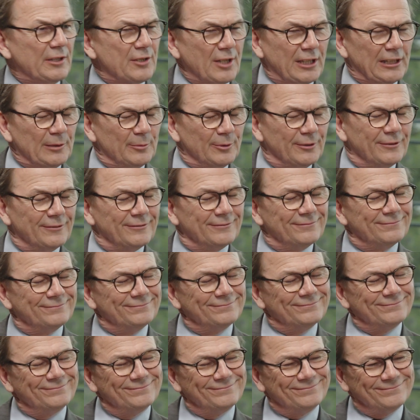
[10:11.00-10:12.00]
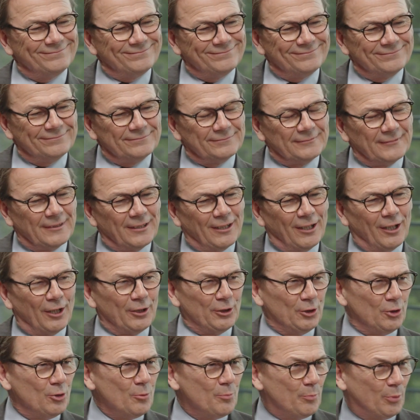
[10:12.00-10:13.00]
then, gentlemen, are
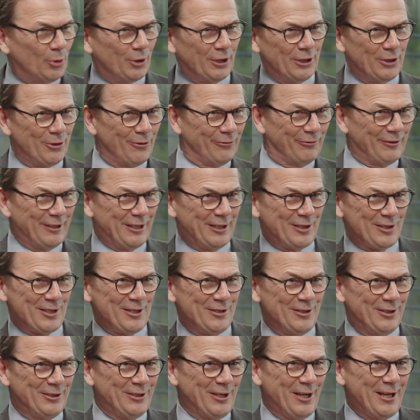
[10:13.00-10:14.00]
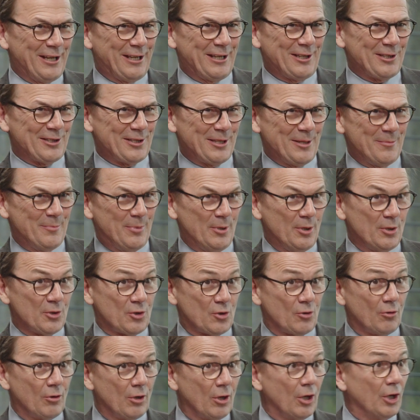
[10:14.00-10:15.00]
you putting your fingers in the dike as they burst,
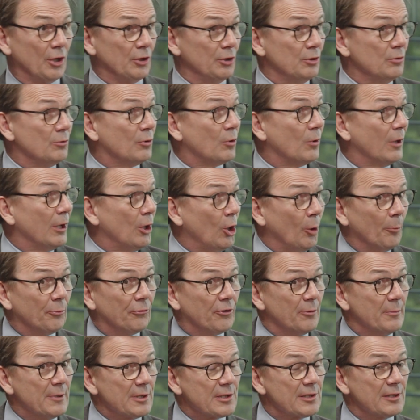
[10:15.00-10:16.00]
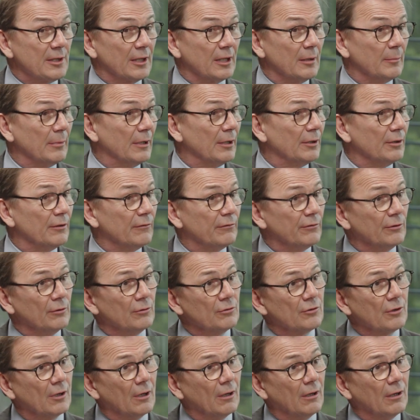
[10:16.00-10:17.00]
or are you quite optimistic about the
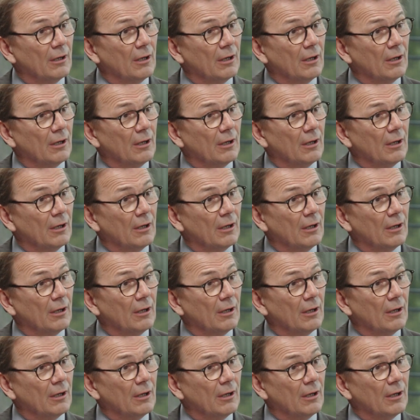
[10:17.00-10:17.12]
future?